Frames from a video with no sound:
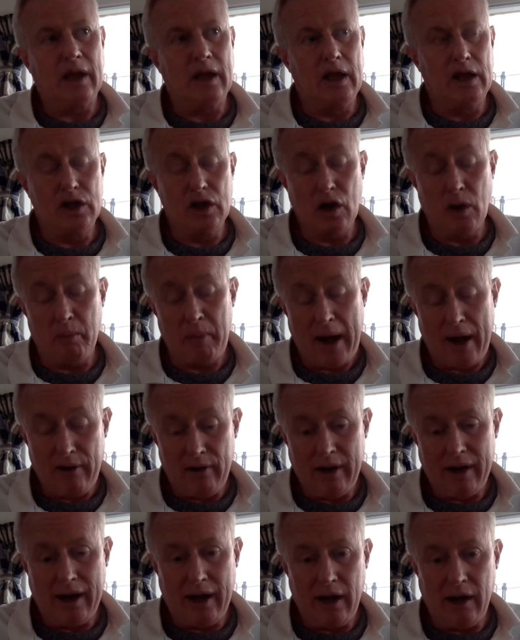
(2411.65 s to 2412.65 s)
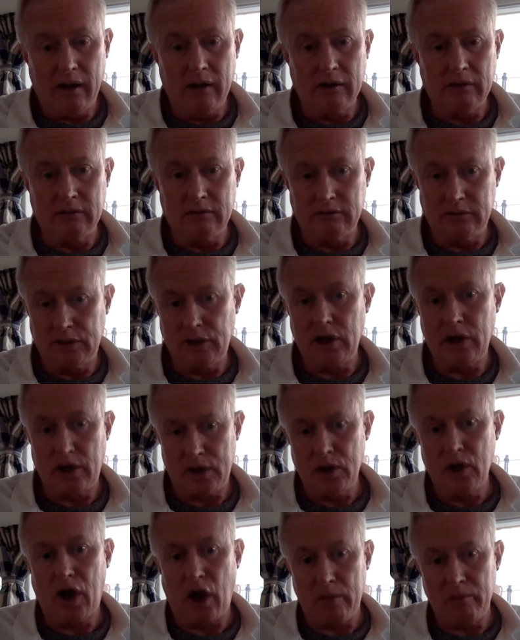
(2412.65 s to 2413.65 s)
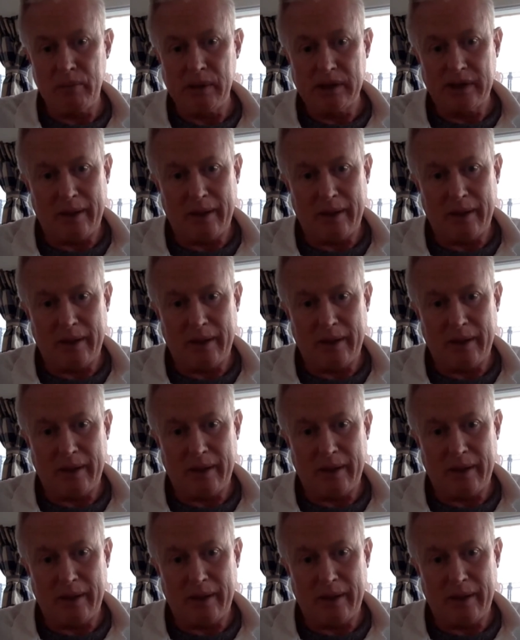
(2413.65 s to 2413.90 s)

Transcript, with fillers: you know, parallel, you know, you've got to build